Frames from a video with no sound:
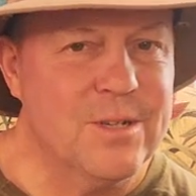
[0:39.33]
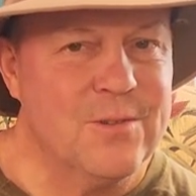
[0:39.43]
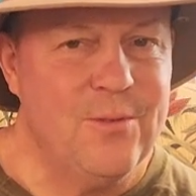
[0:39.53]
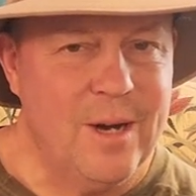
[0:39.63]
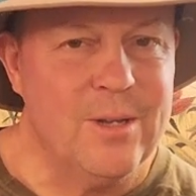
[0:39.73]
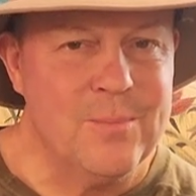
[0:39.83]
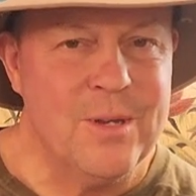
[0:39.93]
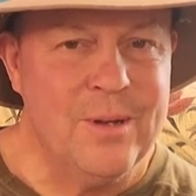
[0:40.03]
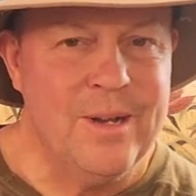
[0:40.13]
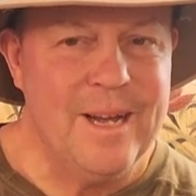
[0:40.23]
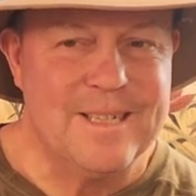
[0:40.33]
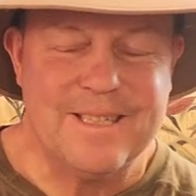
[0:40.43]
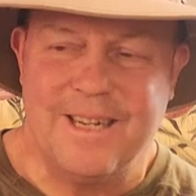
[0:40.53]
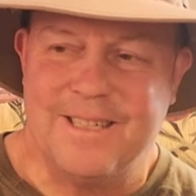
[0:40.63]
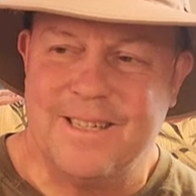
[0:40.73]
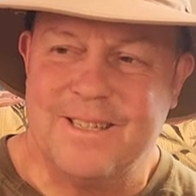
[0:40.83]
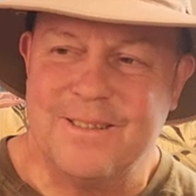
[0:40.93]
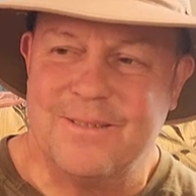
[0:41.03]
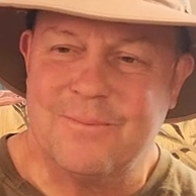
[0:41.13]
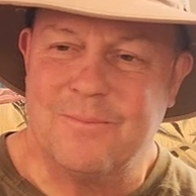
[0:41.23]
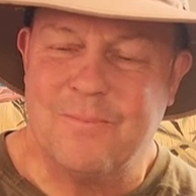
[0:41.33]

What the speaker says: just followed me on X. I just